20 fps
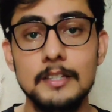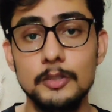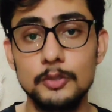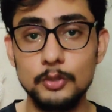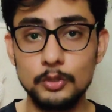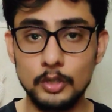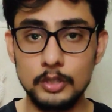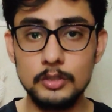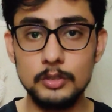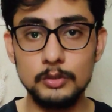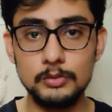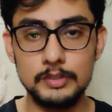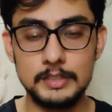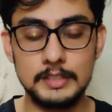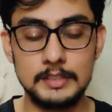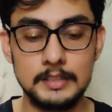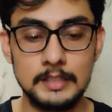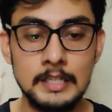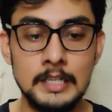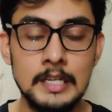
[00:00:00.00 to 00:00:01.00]
So do not lose it.
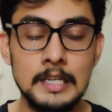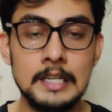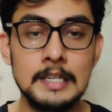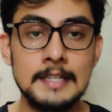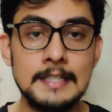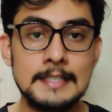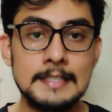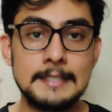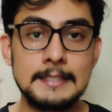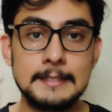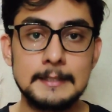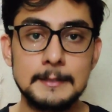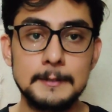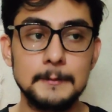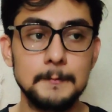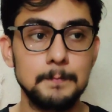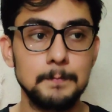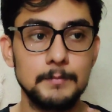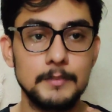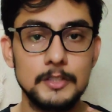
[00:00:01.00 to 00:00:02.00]

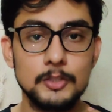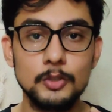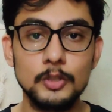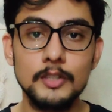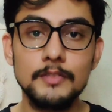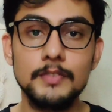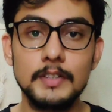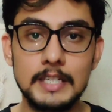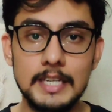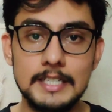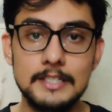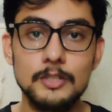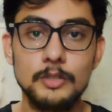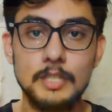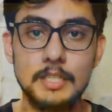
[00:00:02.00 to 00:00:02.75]
So do not forget to